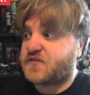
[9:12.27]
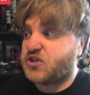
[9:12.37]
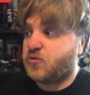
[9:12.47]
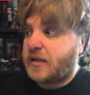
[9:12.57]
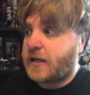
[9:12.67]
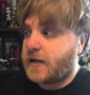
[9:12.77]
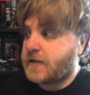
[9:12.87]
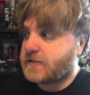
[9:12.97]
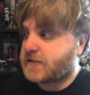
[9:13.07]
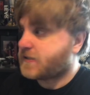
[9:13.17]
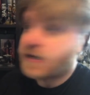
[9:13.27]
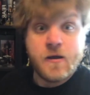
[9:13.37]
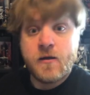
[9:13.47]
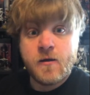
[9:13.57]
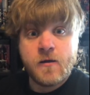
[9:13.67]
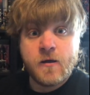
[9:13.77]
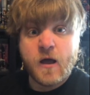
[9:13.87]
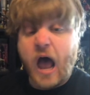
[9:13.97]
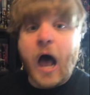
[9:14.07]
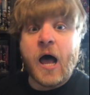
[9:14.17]
to because
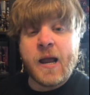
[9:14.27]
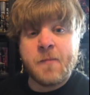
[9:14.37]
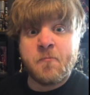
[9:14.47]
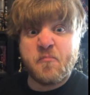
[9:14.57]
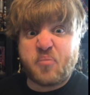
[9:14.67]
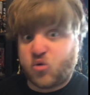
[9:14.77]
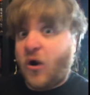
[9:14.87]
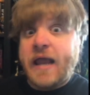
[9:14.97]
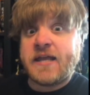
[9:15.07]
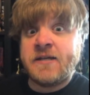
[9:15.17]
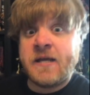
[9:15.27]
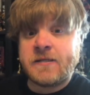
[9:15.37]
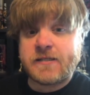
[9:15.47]
I'm pregnant!